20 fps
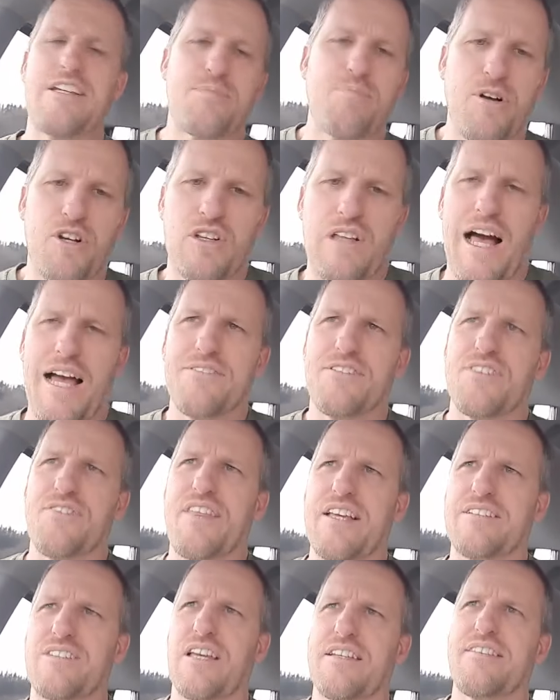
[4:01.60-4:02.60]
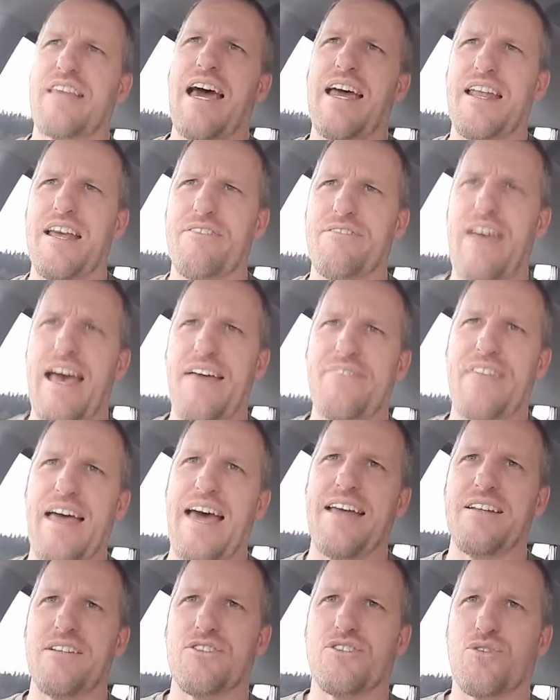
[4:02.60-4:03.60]
Facebook Lives and things like that have
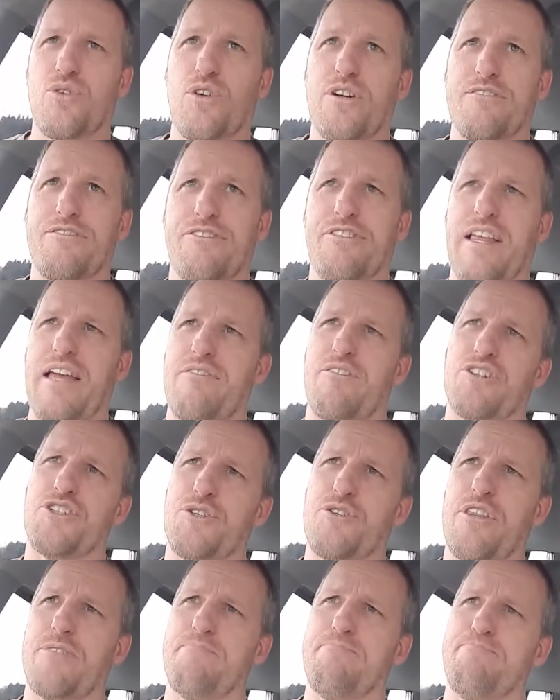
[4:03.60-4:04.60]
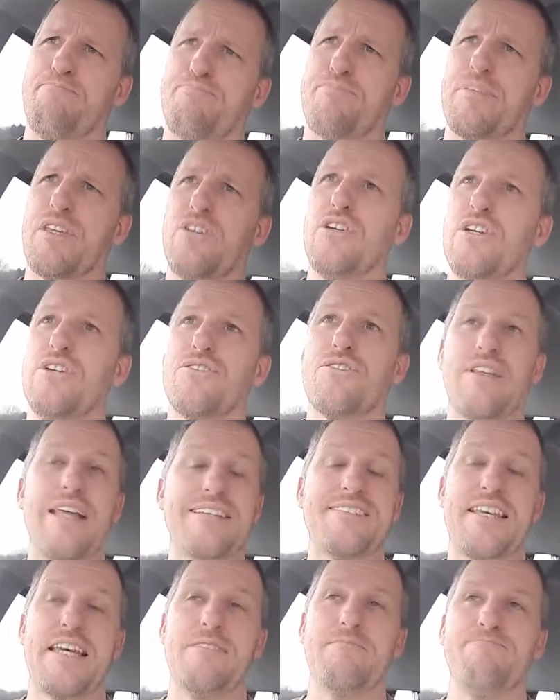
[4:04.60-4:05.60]
had that sort of flavor to them.
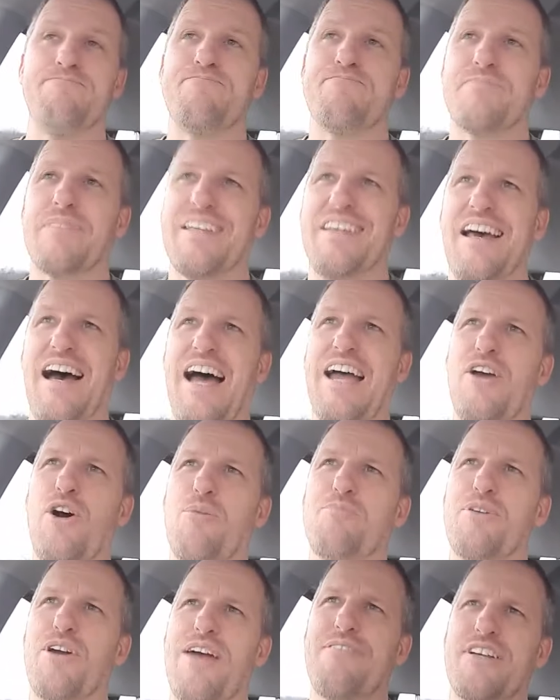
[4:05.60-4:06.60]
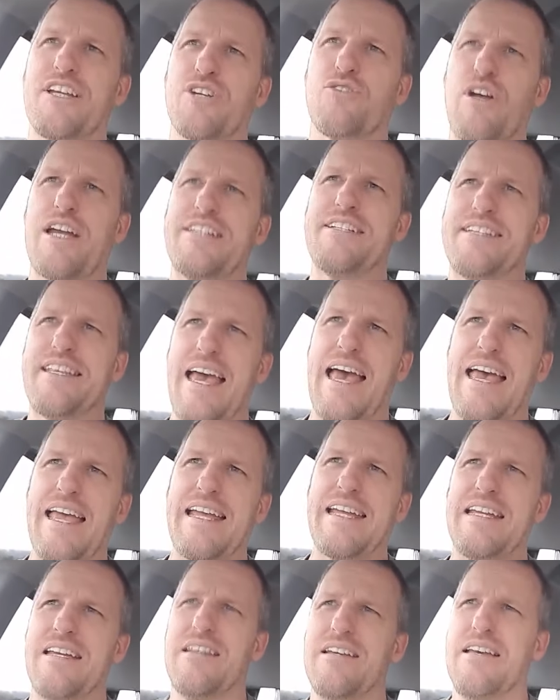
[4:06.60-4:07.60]
So that's it. I hope you're having a great
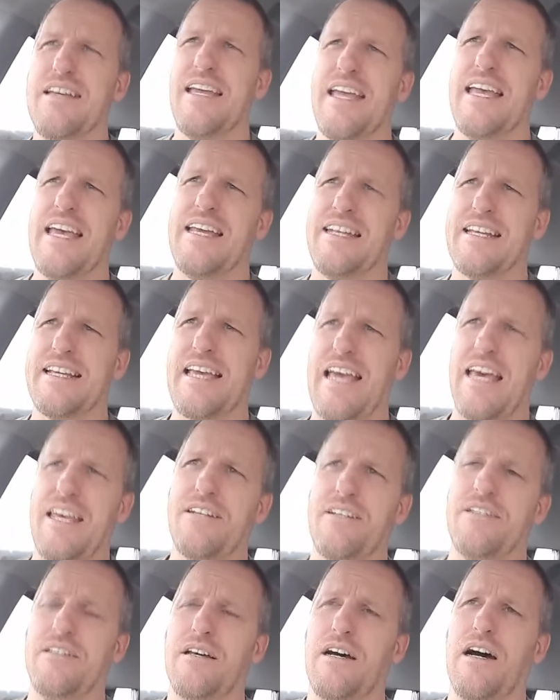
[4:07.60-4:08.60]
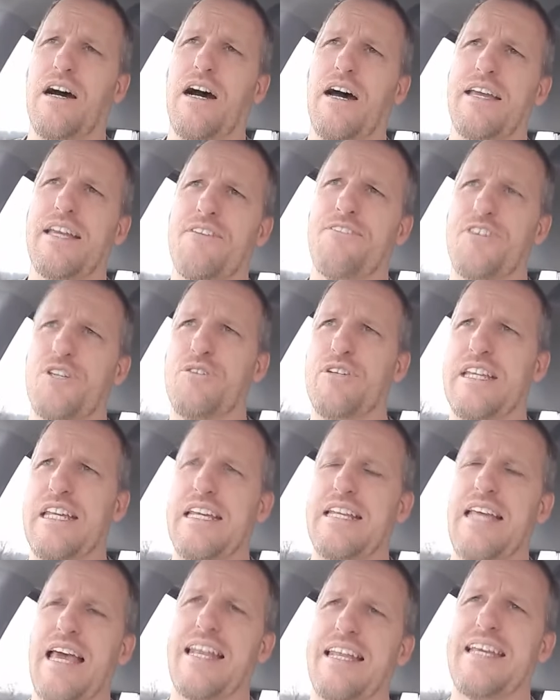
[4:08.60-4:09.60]
day. And again, if you
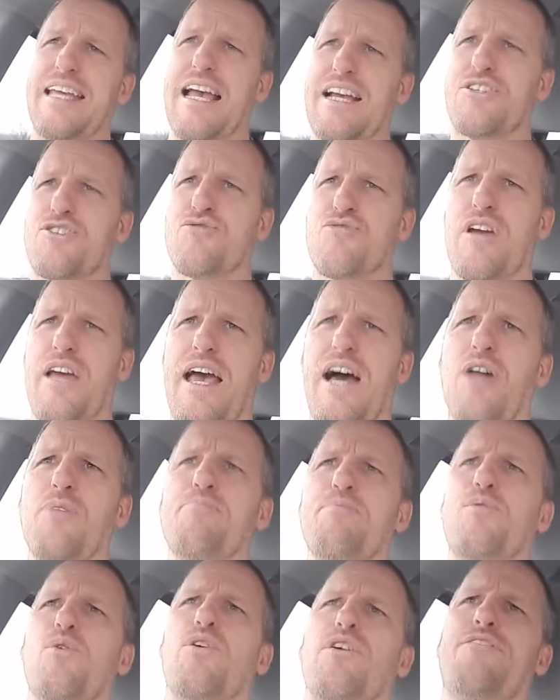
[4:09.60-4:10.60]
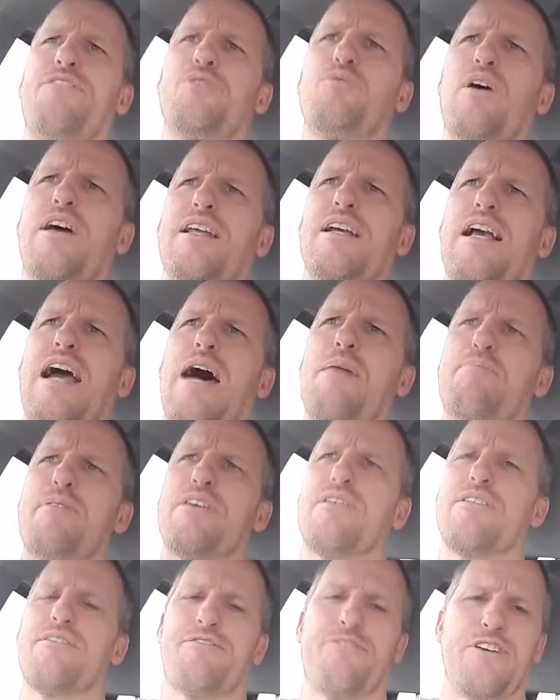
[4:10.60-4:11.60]
need any extra help, or if you want a
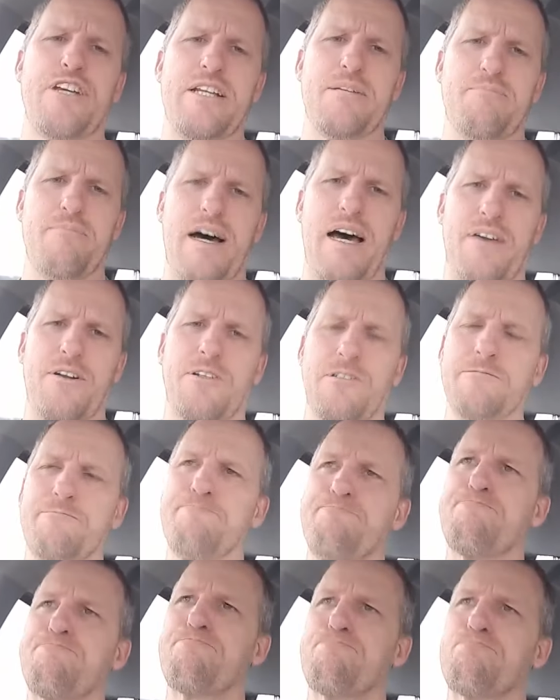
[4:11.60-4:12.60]
copy of The Freedom Model,